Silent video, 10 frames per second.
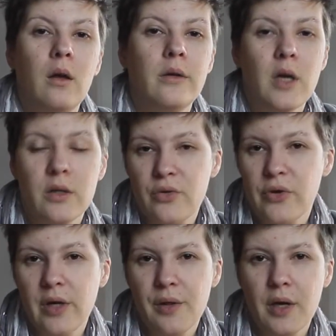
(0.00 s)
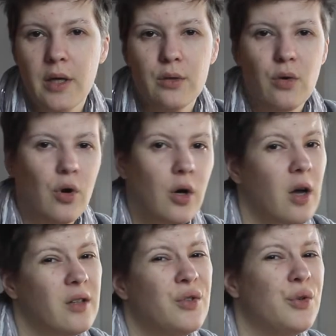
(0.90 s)
industrial things or
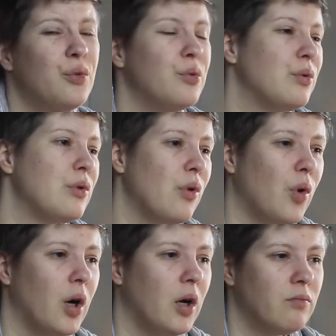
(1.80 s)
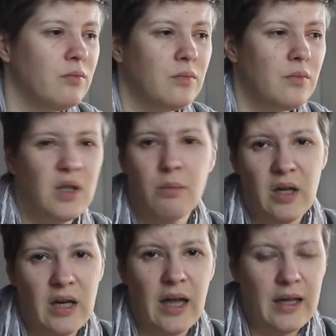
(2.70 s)
cartoons or
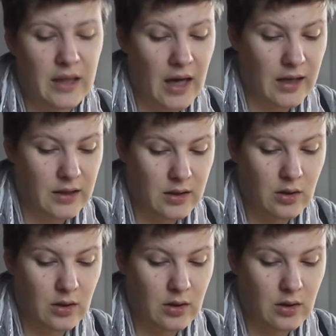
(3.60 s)
something like that.